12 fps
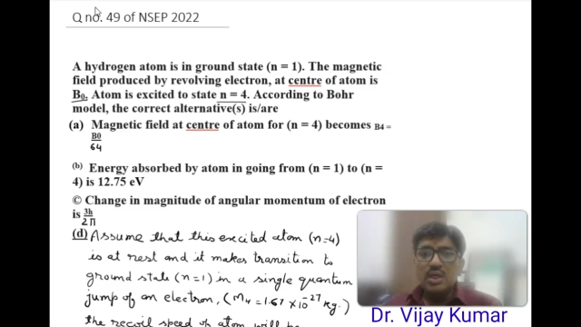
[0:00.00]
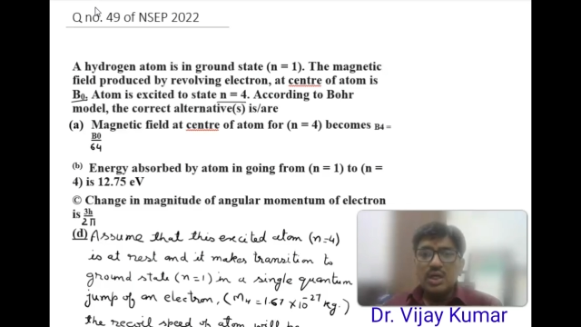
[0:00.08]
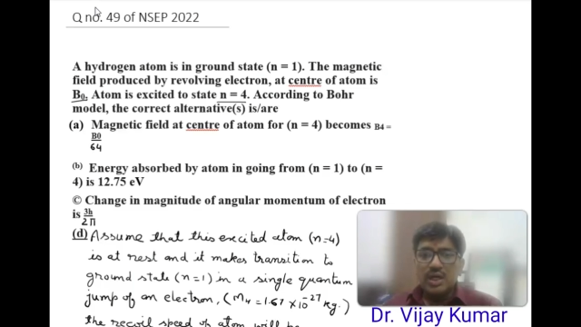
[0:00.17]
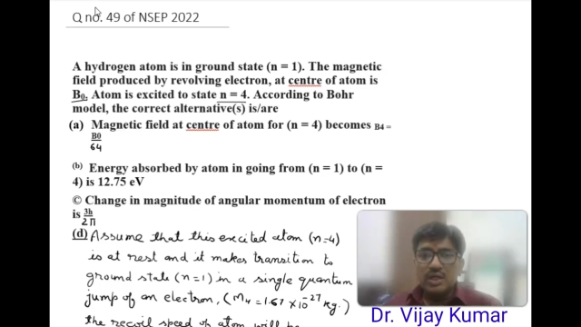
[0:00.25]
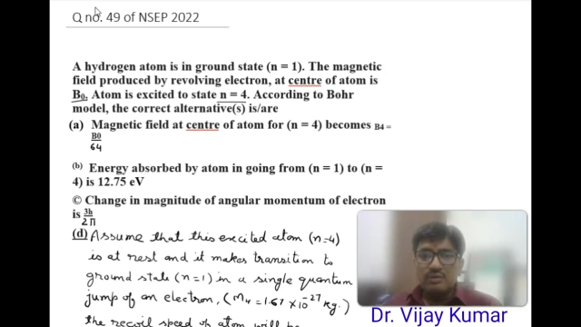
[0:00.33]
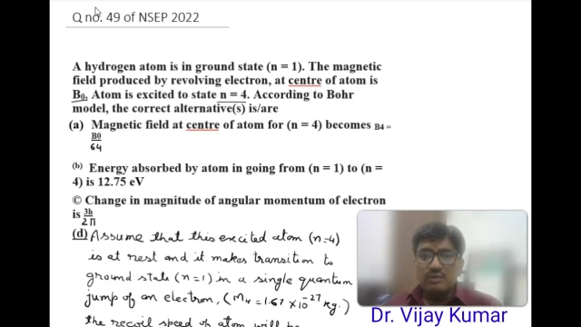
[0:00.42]

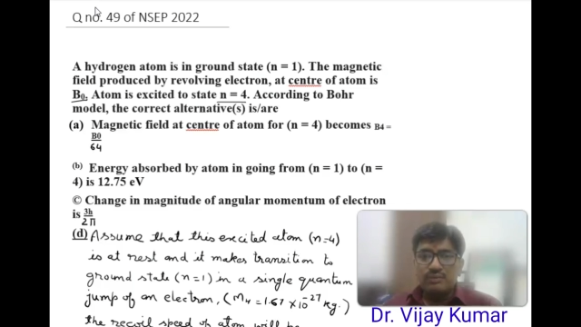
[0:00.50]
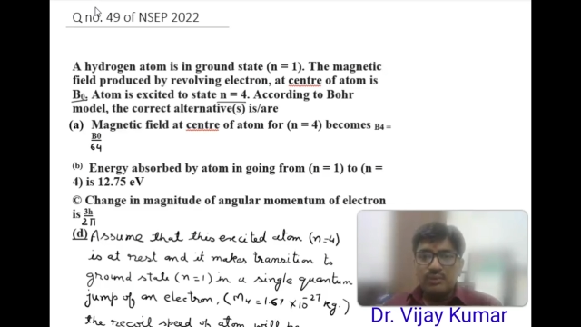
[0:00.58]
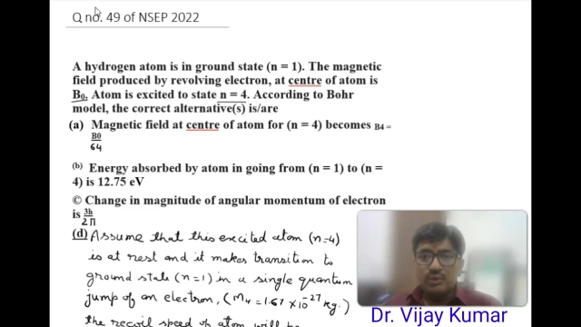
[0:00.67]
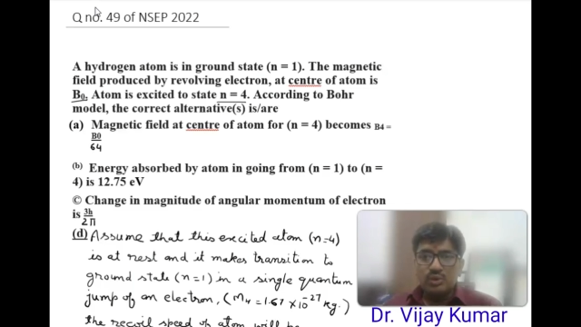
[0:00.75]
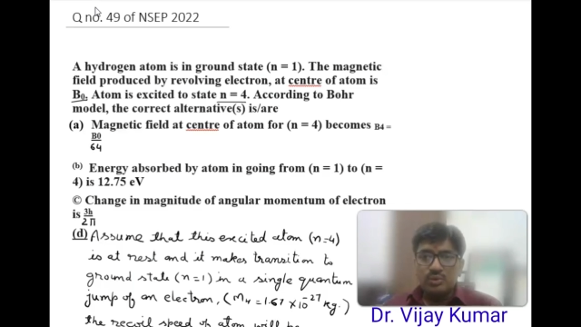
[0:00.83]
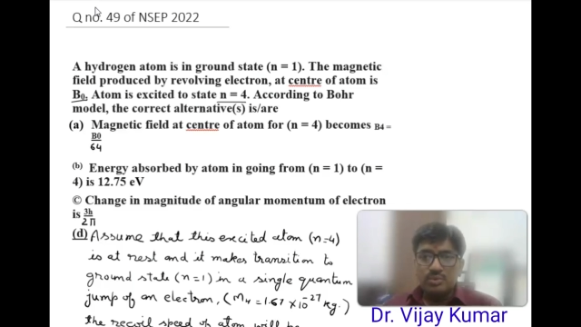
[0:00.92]
And
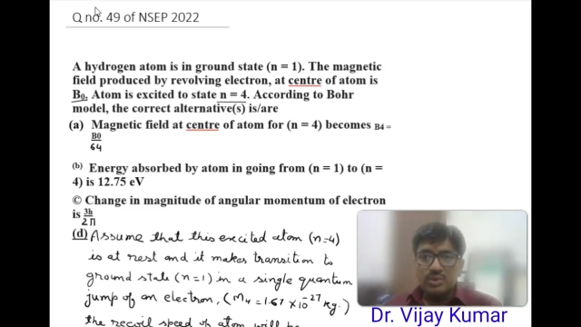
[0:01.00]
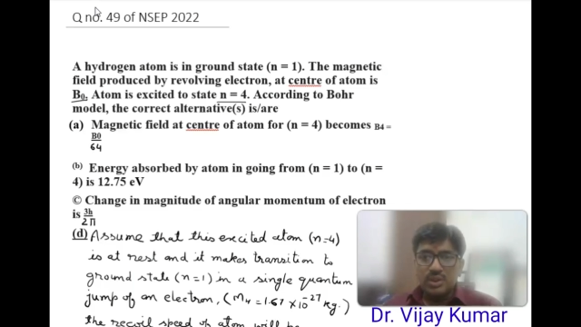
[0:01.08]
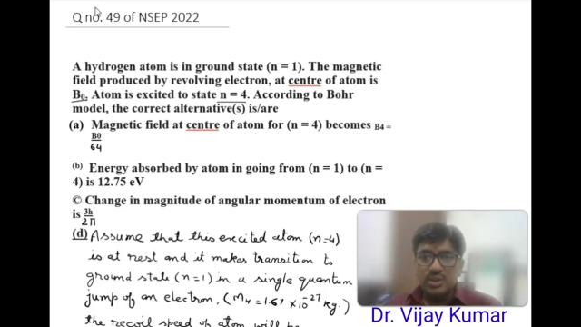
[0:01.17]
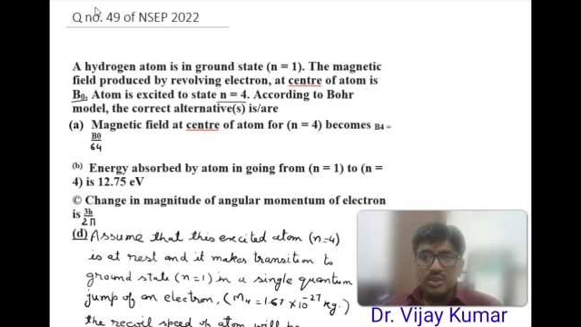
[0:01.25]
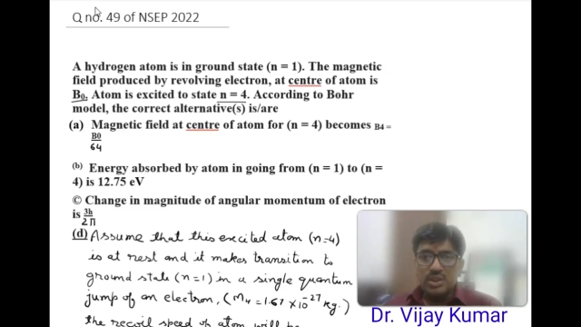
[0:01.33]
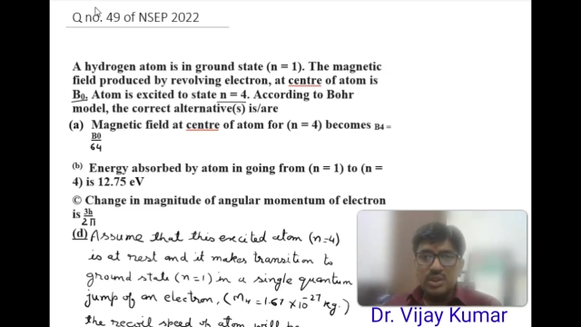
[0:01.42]
fourth option
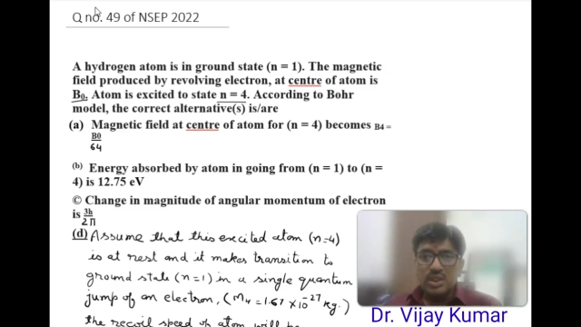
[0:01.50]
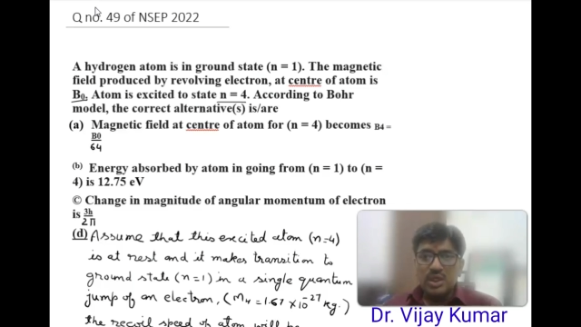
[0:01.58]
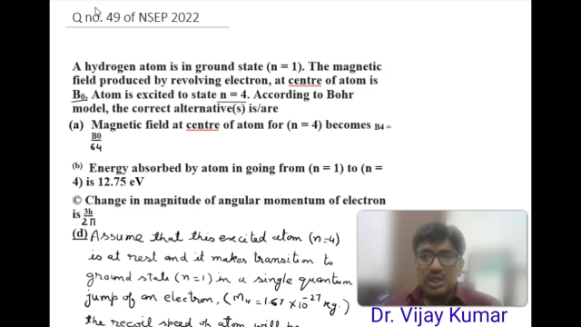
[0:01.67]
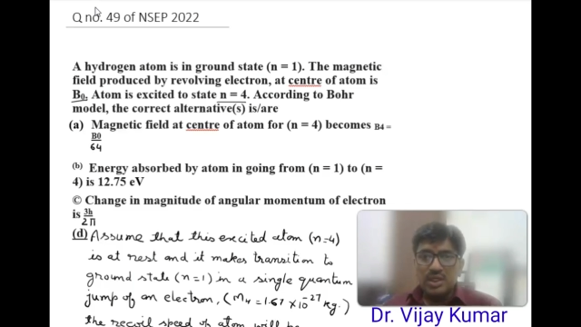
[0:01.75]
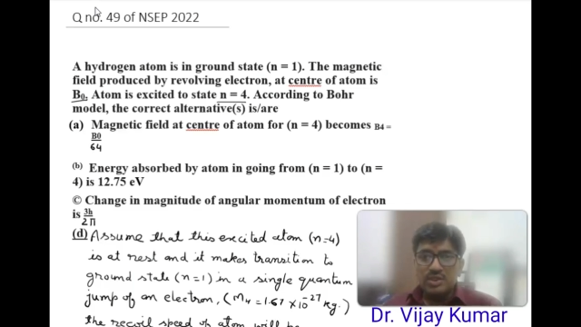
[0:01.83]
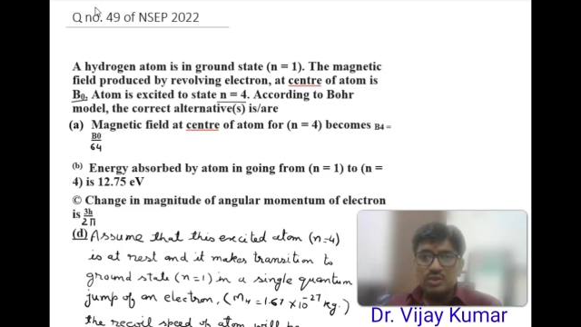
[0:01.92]
is,
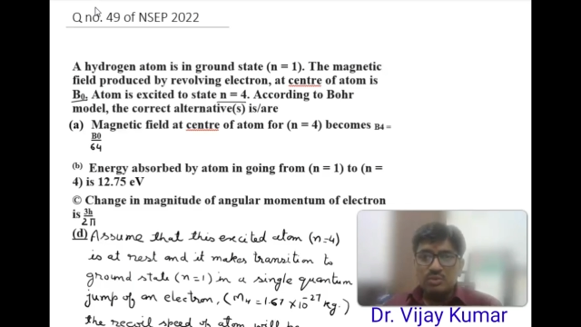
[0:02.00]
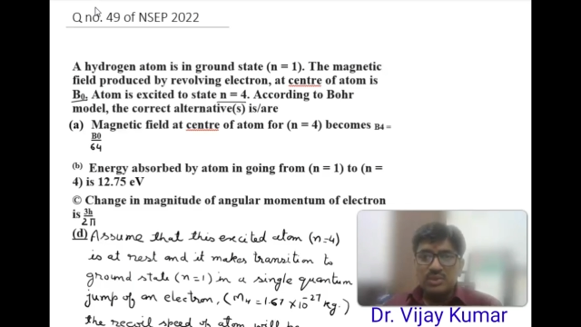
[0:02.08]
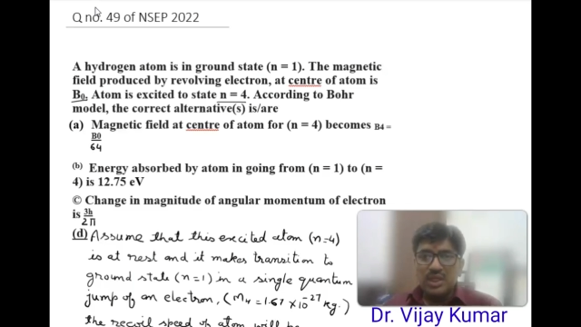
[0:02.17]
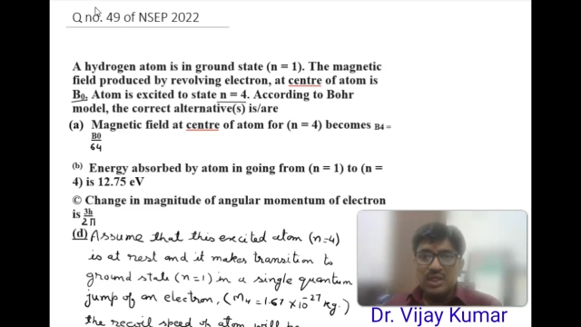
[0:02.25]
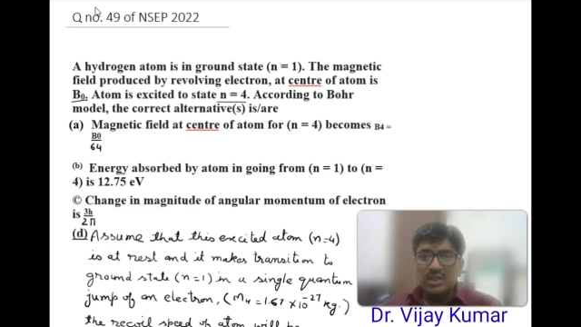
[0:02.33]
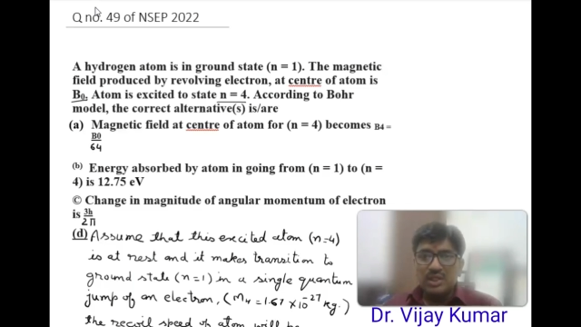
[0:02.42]
assume
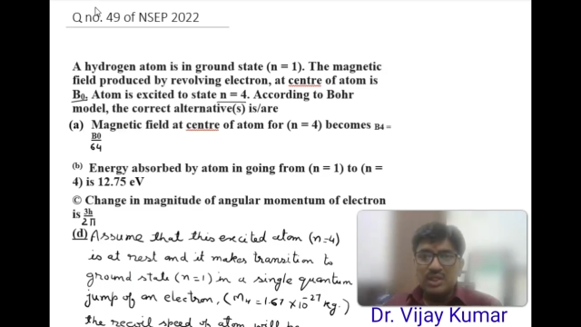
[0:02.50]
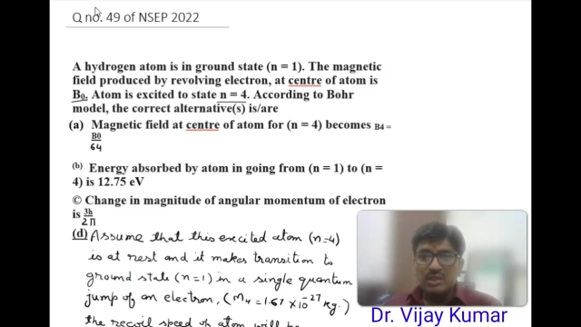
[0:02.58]
that